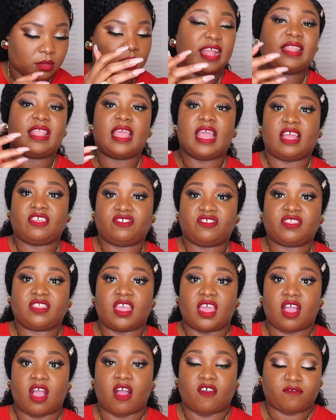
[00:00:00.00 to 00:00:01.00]
I think I should
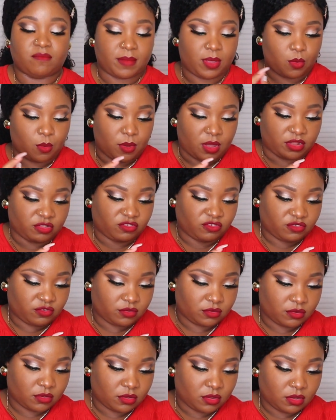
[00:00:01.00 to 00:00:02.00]
take off my
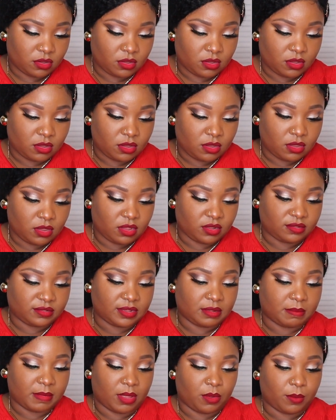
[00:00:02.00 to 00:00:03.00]
watch.
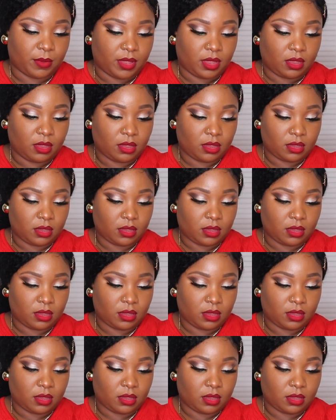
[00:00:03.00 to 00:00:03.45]
It's on my way.